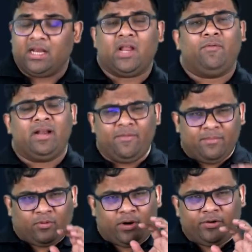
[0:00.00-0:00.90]
Now, when
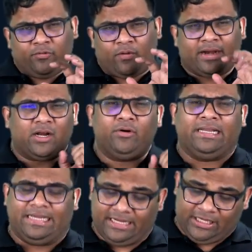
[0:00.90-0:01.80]
I'm going to find out
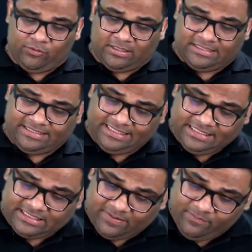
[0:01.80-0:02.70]
degree, you are seeing
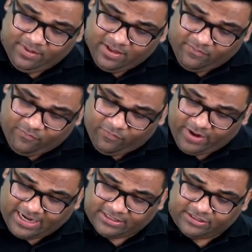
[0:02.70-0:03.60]
some
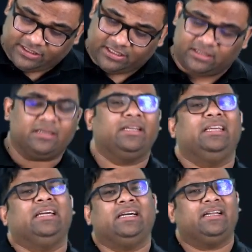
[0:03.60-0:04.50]
fraction
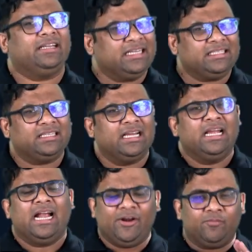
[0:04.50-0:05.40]
here. Yes.
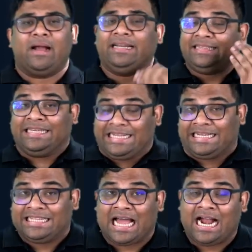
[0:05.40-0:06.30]
And you might
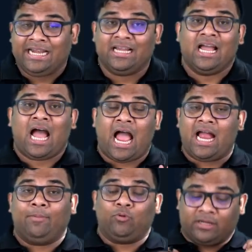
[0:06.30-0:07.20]
think that I
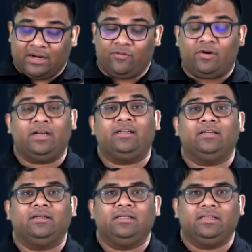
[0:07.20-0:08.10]
have to convert
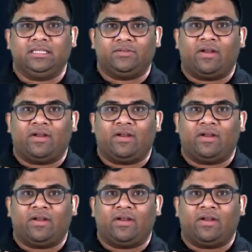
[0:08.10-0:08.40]
this